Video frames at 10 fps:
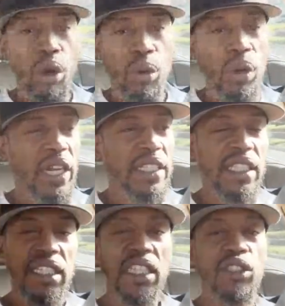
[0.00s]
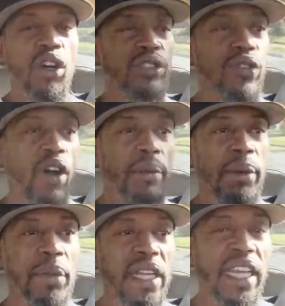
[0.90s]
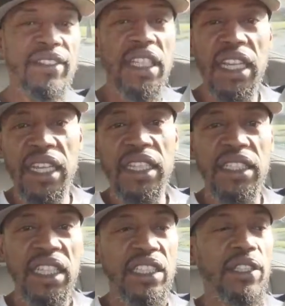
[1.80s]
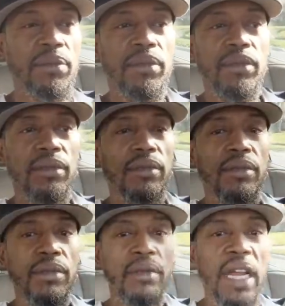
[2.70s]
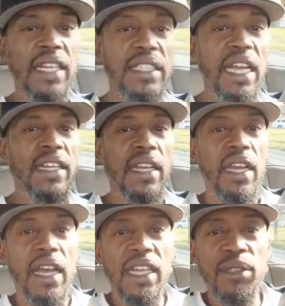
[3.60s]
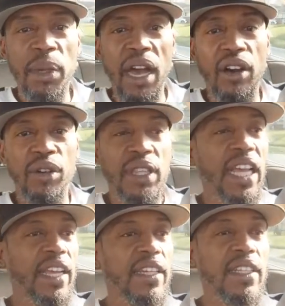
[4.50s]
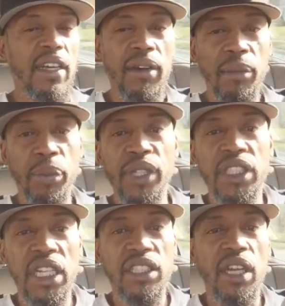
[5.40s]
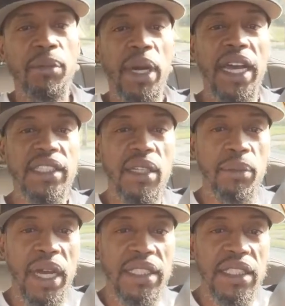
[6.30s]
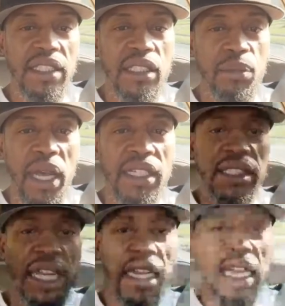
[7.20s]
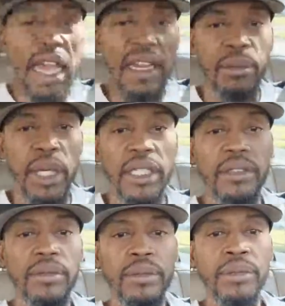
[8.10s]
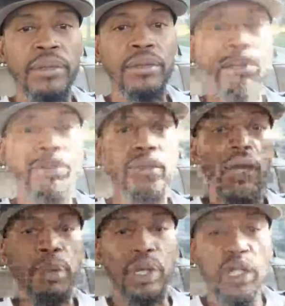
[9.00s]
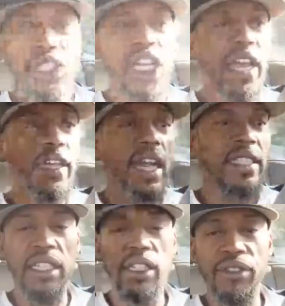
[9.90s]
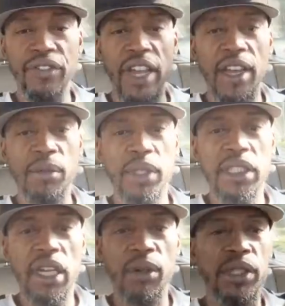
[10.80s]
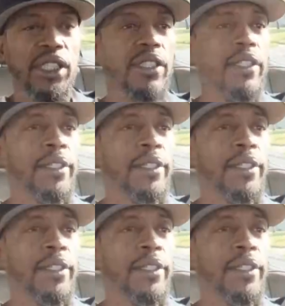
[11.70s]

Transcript: What is it that George Foreman believes that he can teach him? That's my whole thing. Appreciate y'all buying. Somebody smash that like button. Pull check. I see you, fam. What's up with you?